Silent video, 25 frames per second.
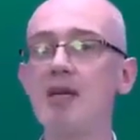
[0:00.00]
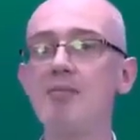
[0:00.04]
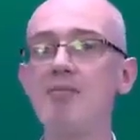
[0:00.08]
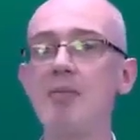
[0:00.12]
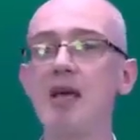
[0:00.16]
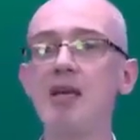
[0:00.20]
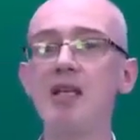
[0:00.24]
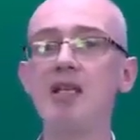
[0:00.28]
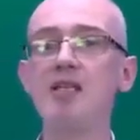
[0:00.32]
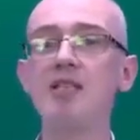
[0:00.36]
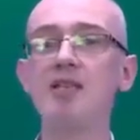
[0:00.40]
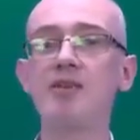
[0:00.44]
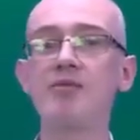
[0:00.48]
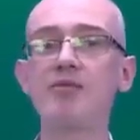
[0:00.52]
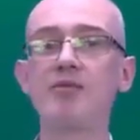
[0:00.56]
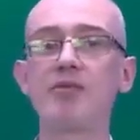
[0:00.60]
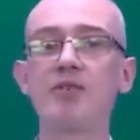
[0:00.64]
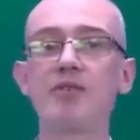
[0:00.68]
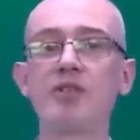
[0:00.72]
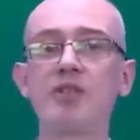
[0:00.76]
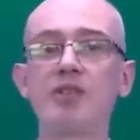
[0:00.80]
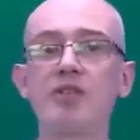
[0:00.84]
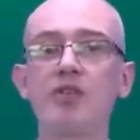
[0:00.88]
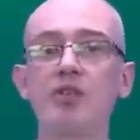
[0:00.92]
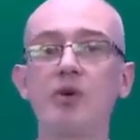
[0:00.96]
many different
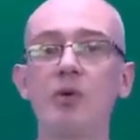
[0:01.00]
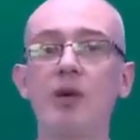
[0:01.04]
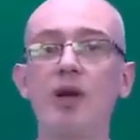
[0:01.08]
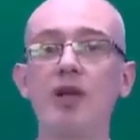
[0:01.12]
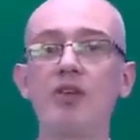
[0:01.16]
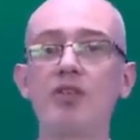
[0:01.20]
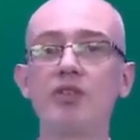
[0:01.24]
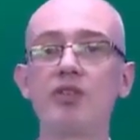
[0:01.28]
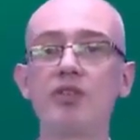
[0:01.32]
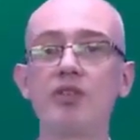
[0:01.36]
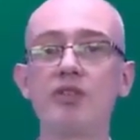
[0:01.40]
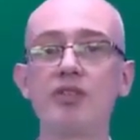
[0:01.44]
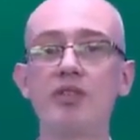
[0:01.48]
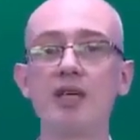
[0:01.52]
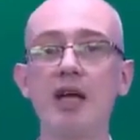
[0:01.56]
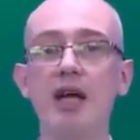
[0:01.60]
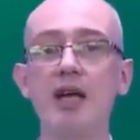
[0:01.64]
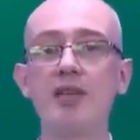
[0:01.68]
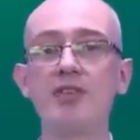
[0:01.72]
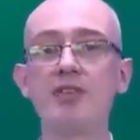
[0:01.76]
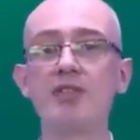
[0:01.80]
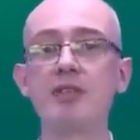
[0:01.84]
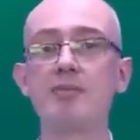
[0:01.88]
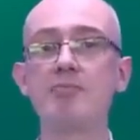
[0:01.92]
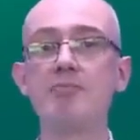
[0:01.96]
situations to
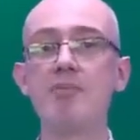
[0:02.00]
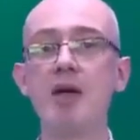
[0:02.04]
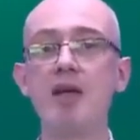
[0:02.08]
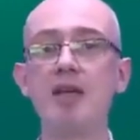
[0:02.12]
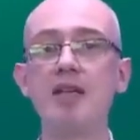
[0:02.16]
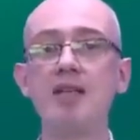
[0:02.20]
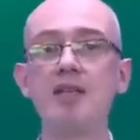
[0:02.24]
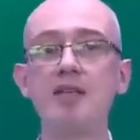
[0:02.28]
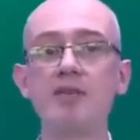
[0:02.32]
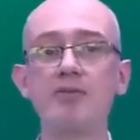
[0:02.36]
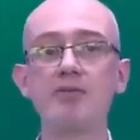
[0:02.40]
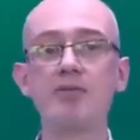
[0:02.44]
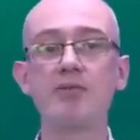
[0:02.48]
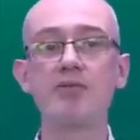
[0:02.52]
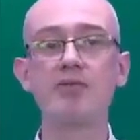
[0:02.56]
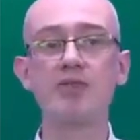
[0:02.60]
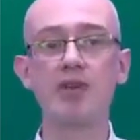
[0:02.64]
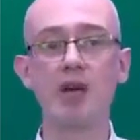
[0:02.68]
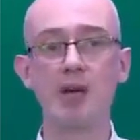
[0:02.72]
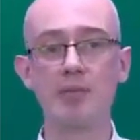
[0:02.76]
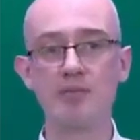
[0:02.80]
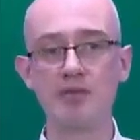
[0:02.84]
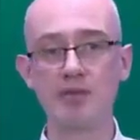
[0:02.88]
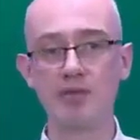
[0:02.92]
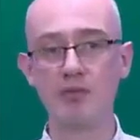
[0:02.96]
answer many different
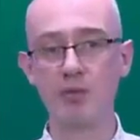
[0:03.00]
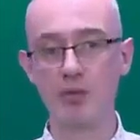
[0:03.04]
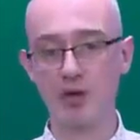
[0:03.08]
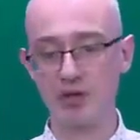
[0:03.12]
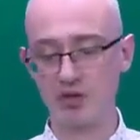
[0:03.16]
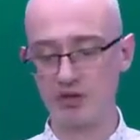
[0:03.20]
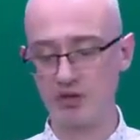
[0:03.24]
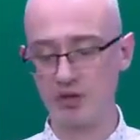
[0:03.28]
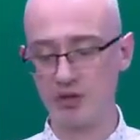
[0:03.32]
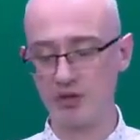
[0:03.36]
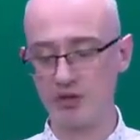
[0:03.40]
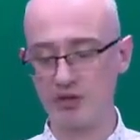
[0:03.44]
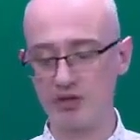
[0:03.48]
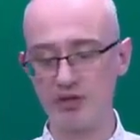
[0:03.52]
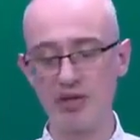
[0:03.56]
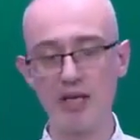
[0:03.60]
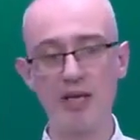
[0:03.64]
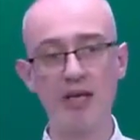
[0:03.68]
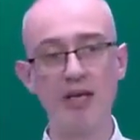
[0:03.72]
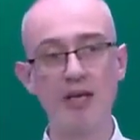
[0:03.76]
types of questions.